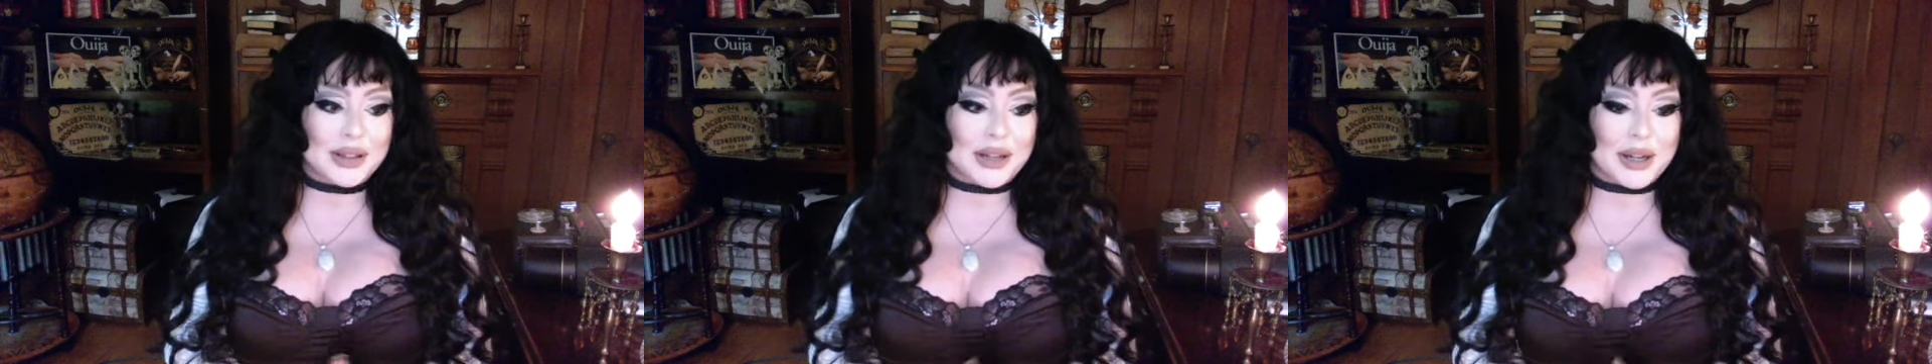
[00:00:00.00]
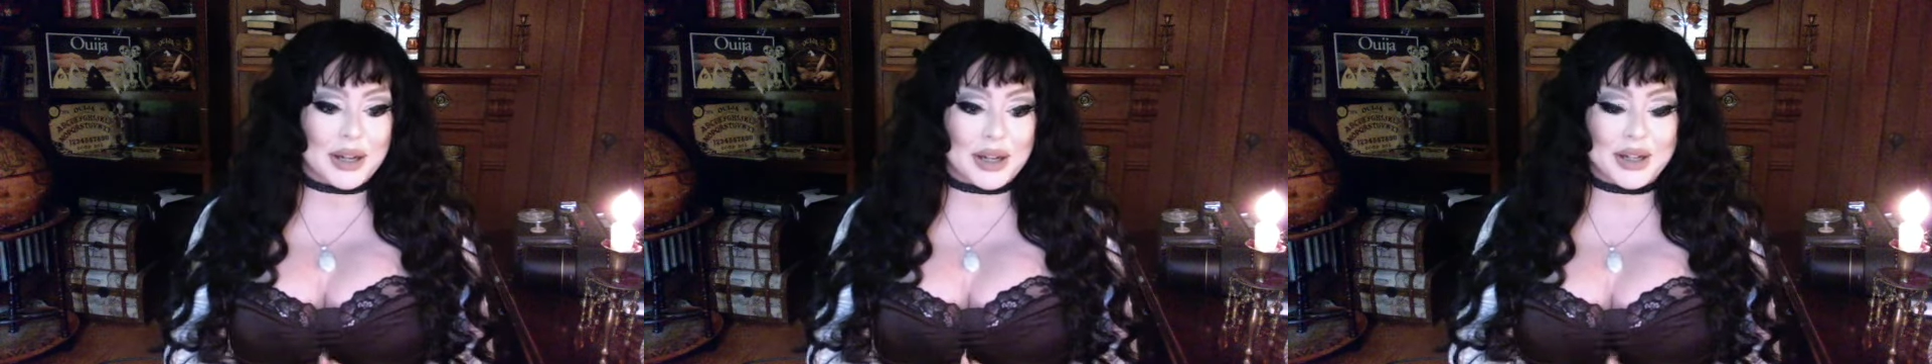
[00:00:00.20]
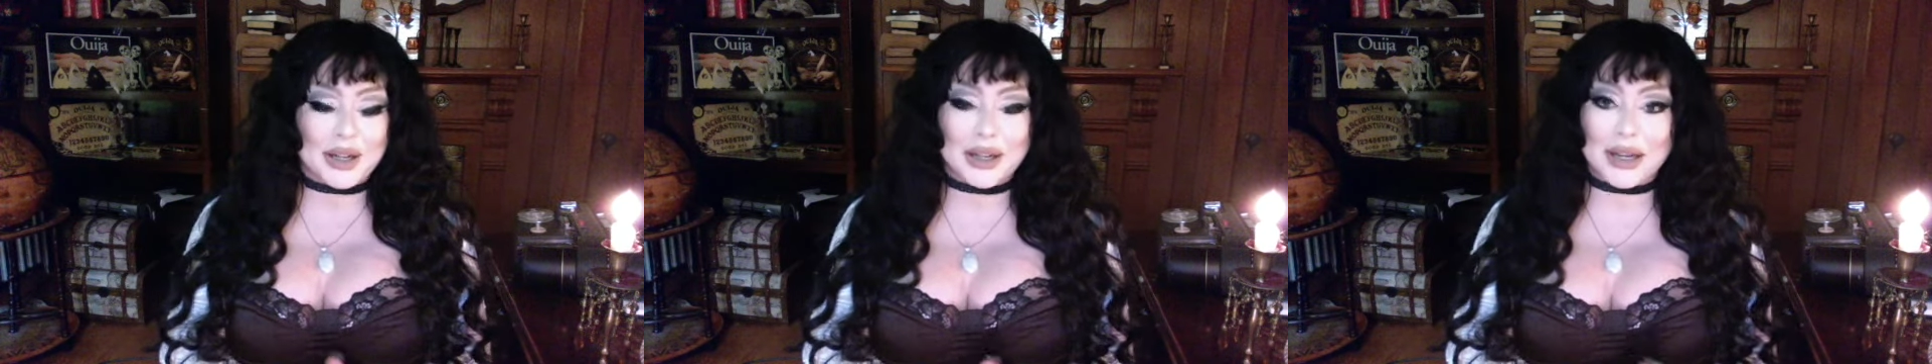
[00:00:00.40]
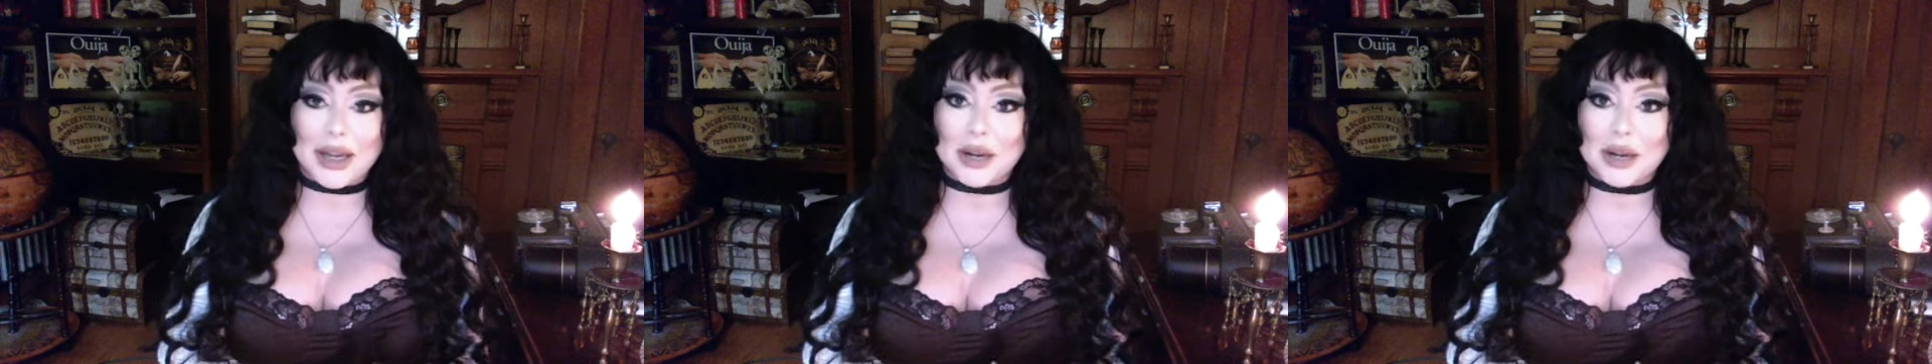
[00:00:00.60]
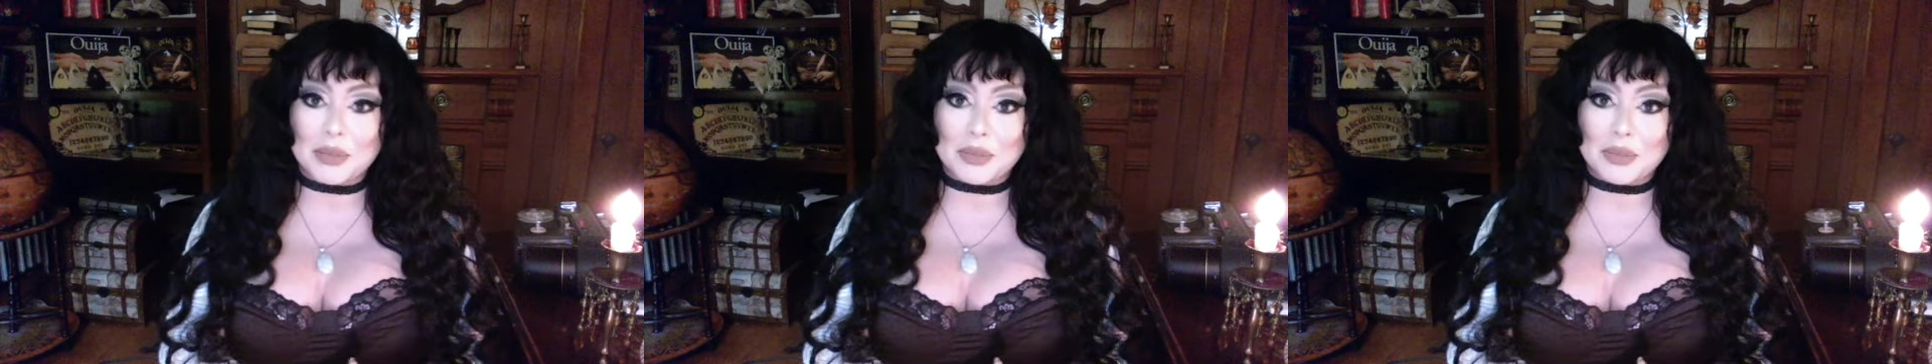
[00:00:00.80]
uh,
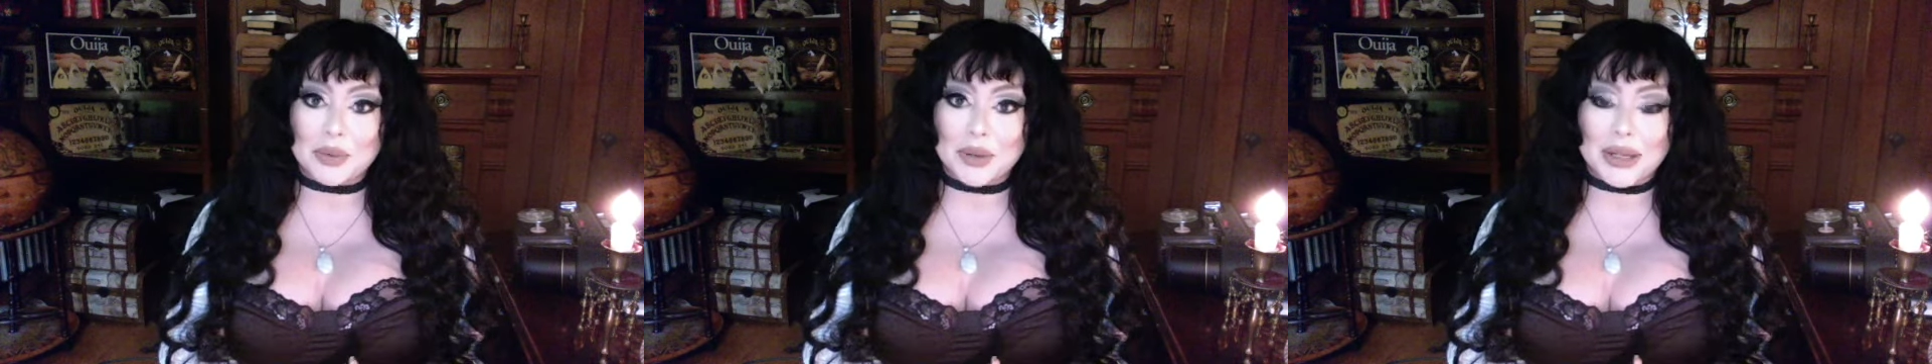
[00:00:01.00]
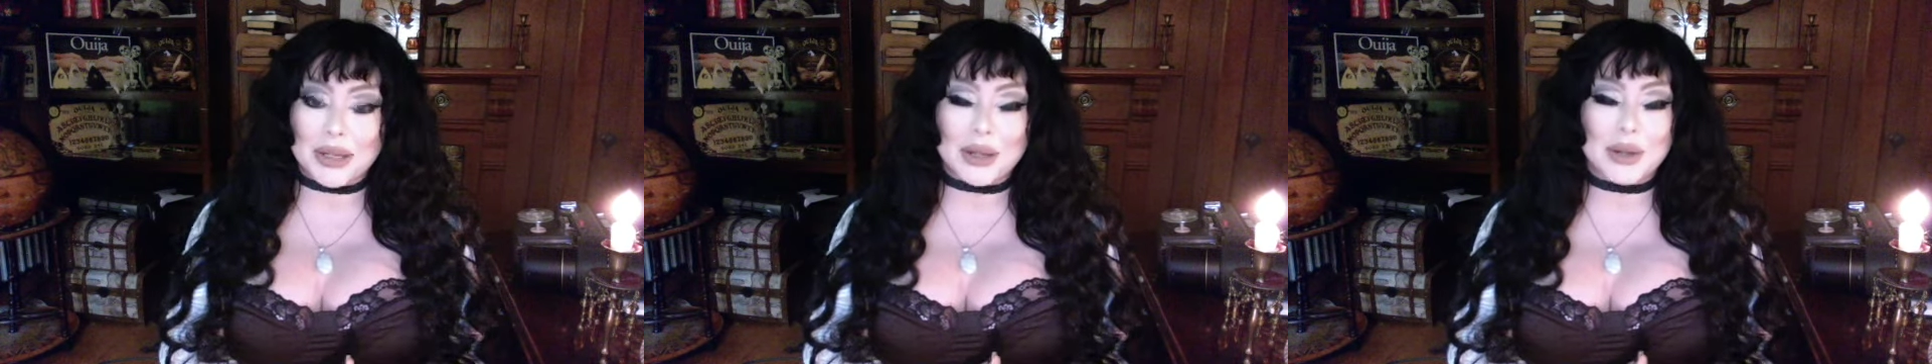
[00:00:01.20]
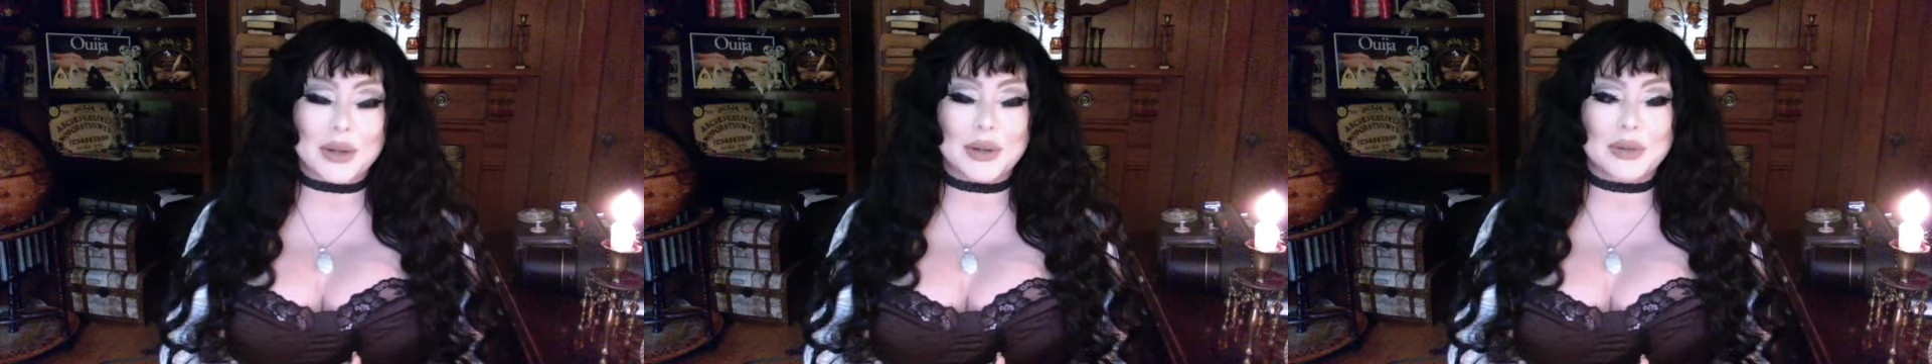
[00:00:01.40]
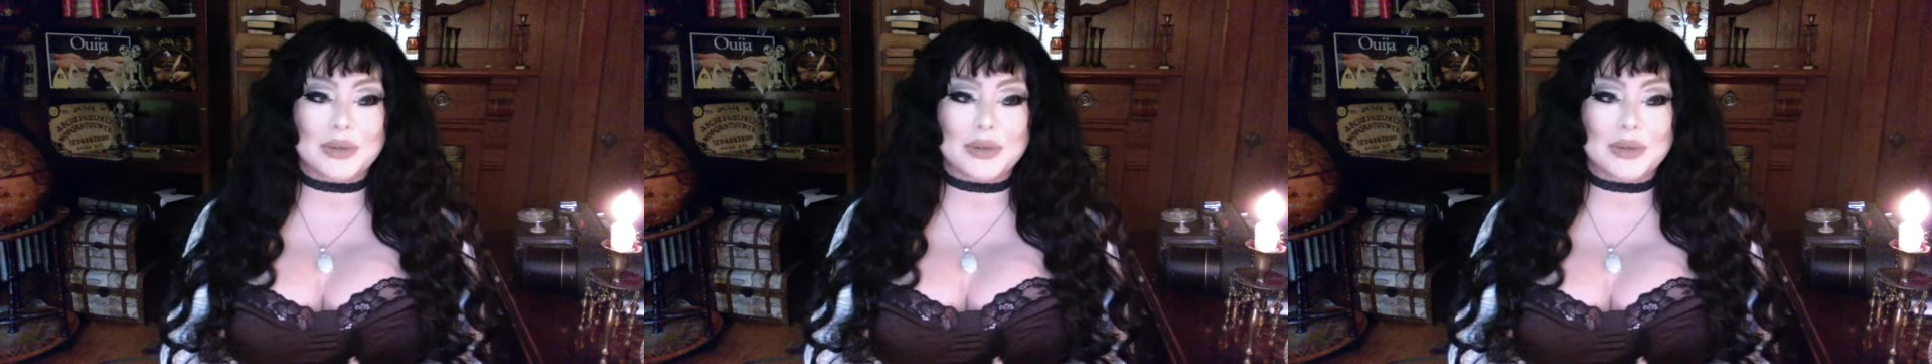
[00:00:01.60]
got a pretty